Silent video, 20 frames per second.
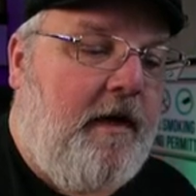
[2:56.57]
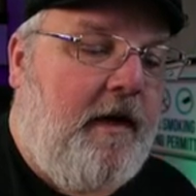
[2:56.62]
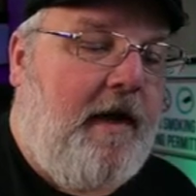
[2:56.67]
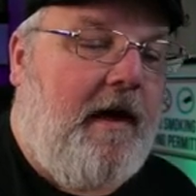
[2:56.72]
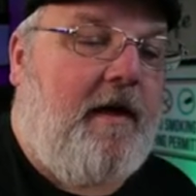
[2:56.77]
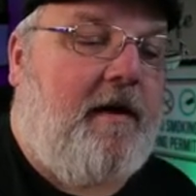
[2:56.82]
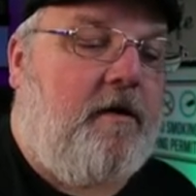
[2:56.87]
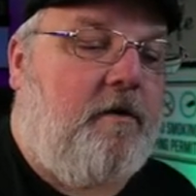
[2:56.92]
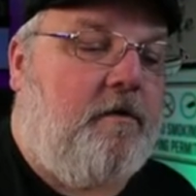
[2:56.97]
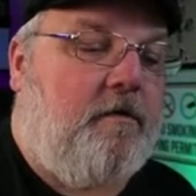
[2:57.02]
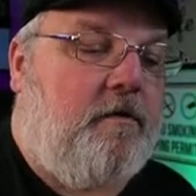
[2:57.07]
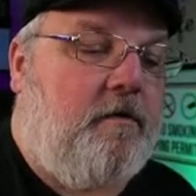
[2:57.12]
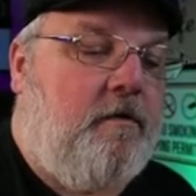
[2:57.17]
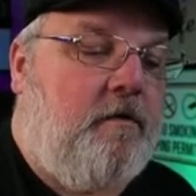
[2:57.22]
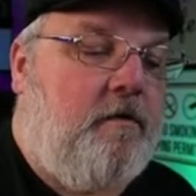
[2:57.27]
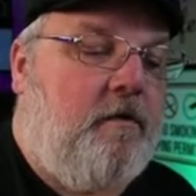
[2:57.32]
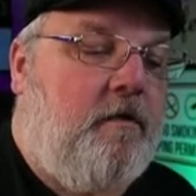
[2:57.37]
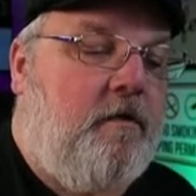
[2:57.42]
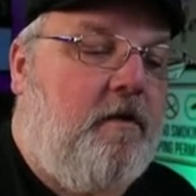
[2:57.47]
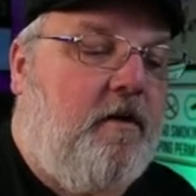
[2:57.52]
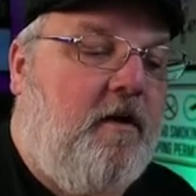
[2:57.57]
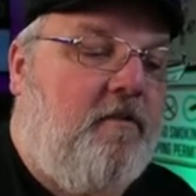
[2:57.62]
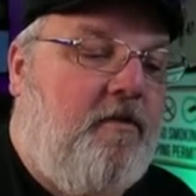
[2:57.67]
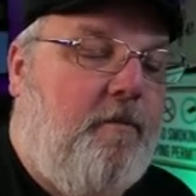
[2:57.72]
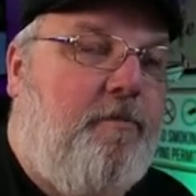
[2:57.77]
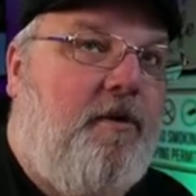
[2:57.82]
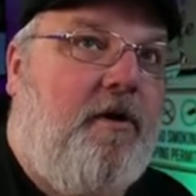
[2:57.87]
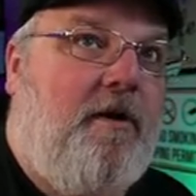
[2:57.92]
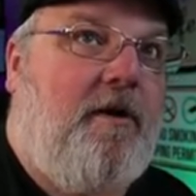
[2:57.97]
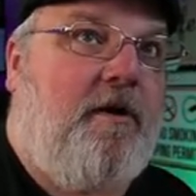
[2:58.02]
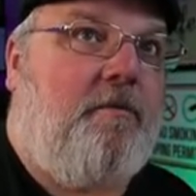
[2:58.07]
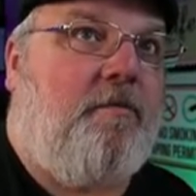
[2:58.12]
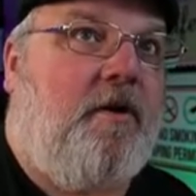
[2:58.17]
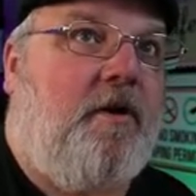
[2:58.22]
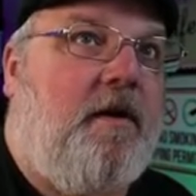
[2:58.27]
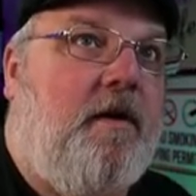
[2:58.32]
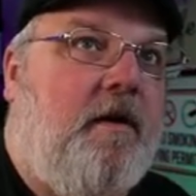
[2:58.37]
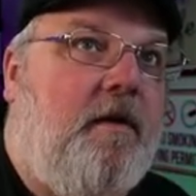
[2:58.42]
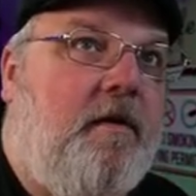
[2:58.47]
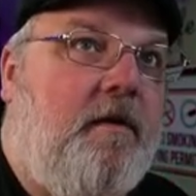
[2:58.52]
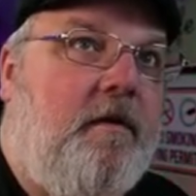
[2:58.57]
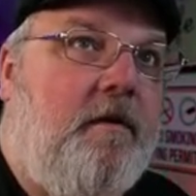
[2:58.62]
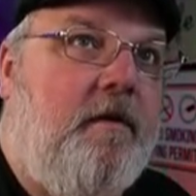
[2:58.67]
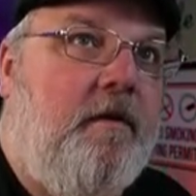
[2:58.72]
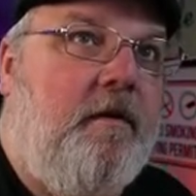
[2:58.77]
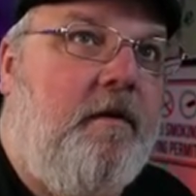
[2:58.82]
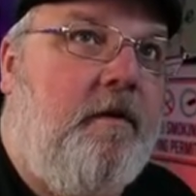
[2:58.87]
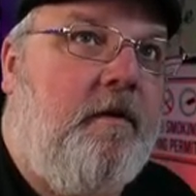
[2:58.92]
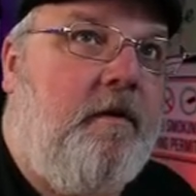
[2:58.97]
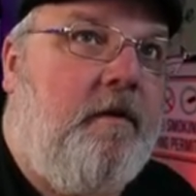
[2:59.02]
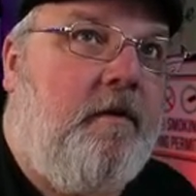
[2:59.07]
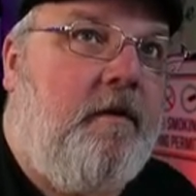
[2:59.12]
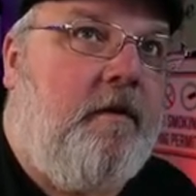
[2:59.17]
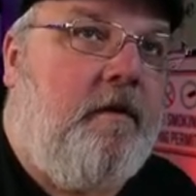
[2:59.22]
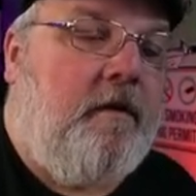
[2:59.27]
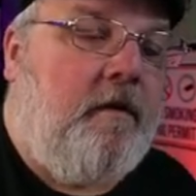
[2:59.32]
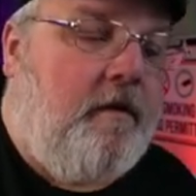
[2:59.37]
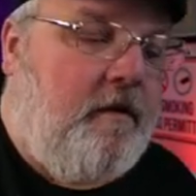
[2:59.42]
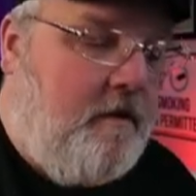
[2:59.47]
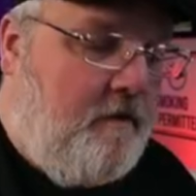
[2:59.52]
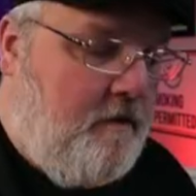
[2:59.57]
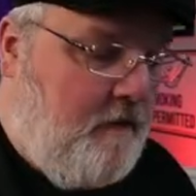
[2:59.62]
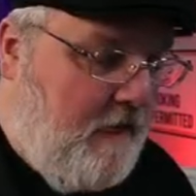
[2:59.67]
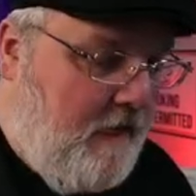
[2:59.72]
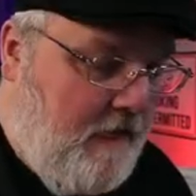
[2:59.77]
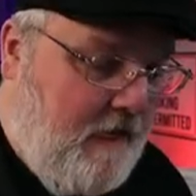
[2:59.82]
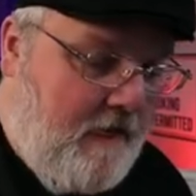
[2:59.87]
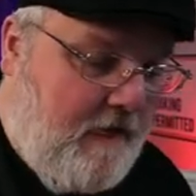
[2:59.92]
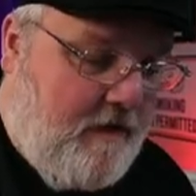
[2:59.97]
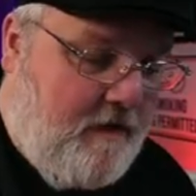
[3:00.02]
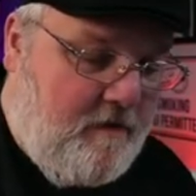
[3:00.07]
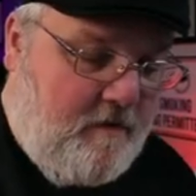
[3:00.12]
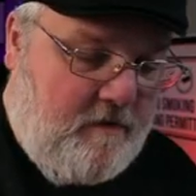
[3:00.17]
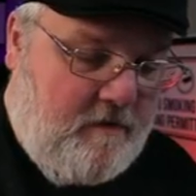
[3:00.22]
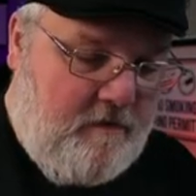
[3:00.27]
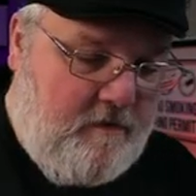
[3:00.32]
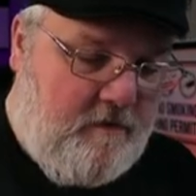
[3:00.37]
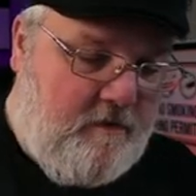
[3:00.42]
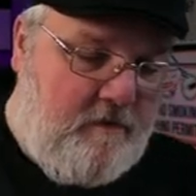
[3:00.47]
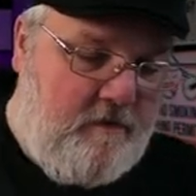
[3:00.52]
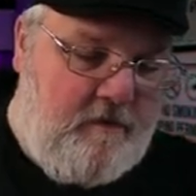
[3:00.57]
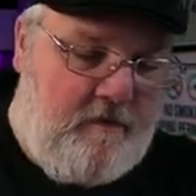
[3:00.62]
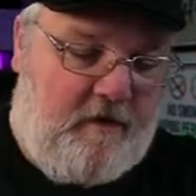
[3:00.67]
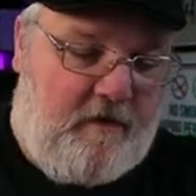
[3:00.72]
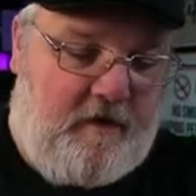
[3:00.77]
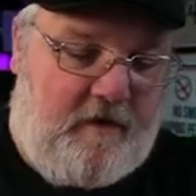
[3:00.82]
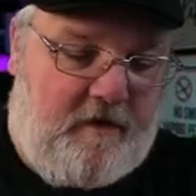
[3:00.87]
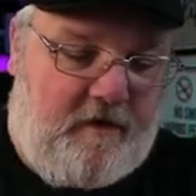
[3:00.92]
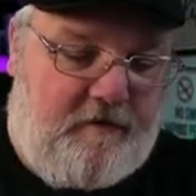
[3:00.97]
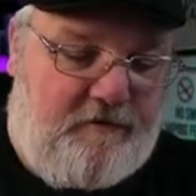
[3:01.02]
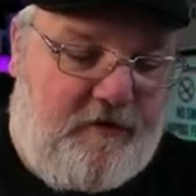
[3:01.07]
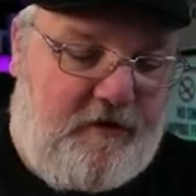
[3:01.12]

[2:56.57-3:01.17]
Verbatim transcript: out of a pod mod. And they're the